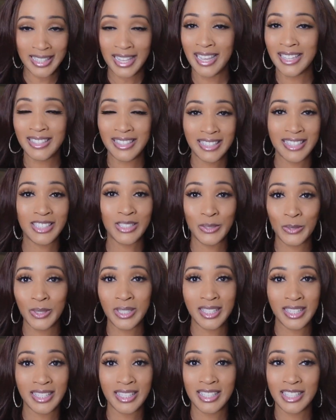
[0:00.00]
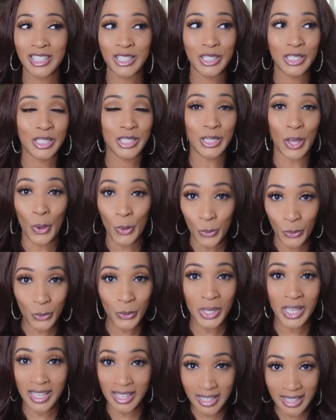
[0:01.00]
Like, this unit is
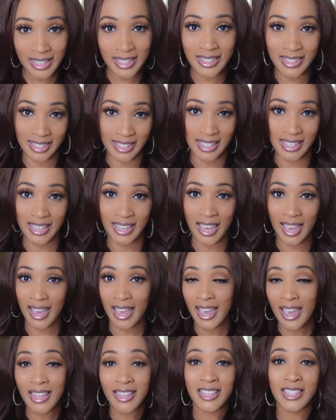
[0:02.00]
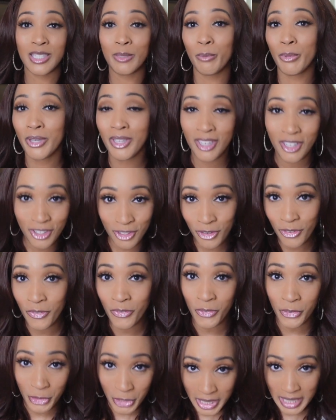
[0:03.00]
so easy, and it's beginner
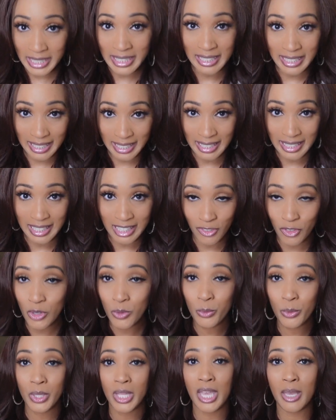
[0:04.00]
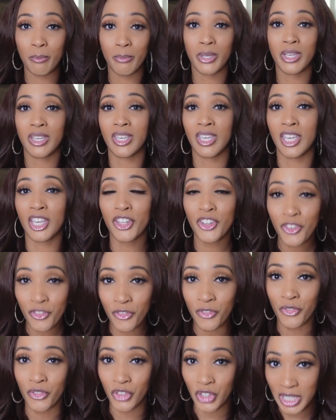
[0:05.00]
friendly. If you want a beginner
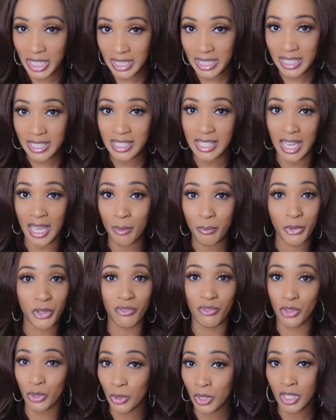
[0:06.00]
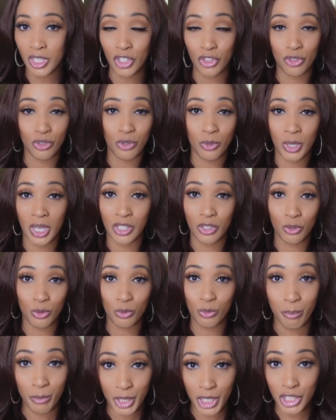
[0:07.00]
friendly type of unit that you don't have to
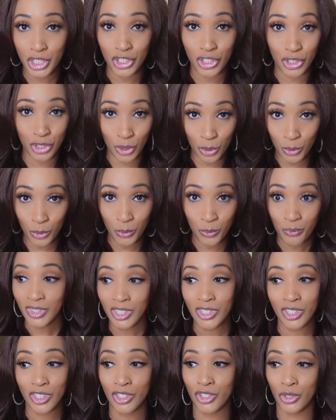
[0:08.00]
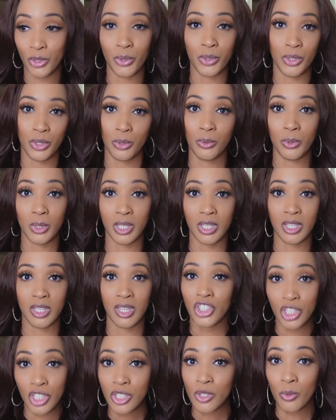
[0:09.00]
do much to, this is your
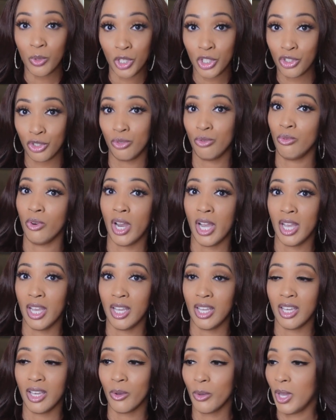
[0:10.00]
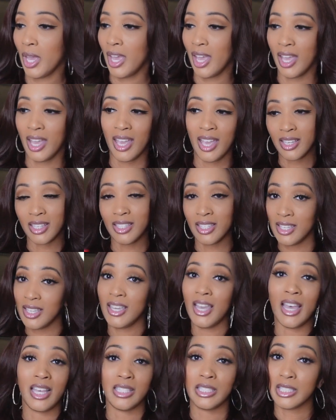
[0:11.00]
unit. She's gonna get you right, okay? Because it
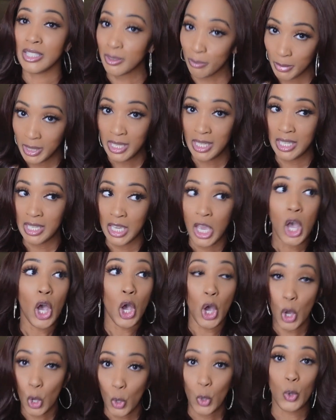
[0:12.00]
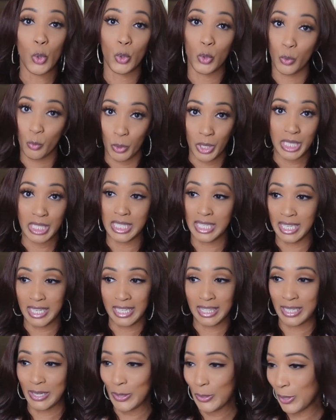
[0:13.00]
got me all the way
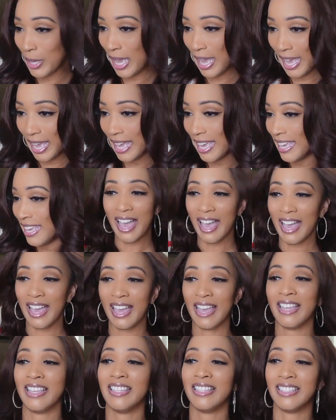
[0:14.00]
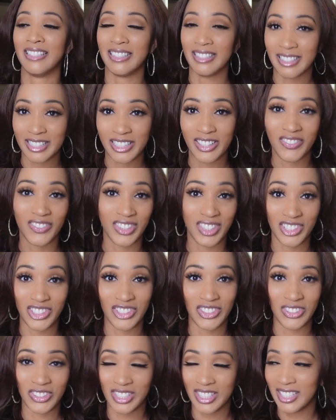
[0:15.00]
together, okay? I love
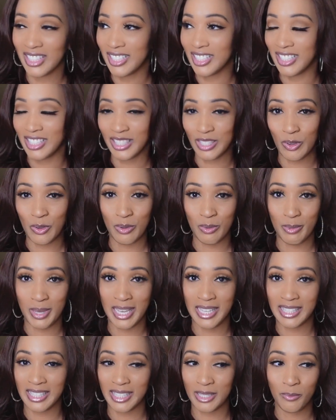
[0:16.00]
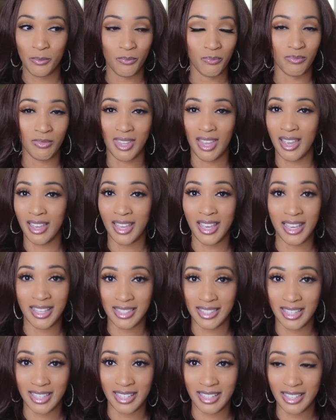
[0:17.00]
this unit. It is so amazing. I
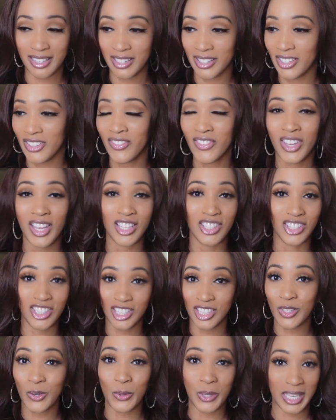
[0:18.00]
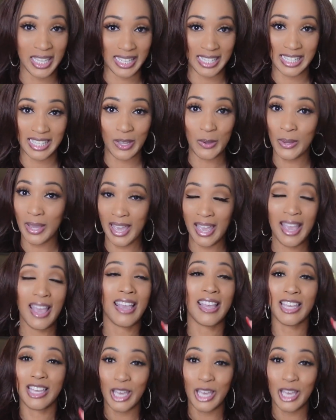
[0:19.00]
can't say enough. Just go get it, okay?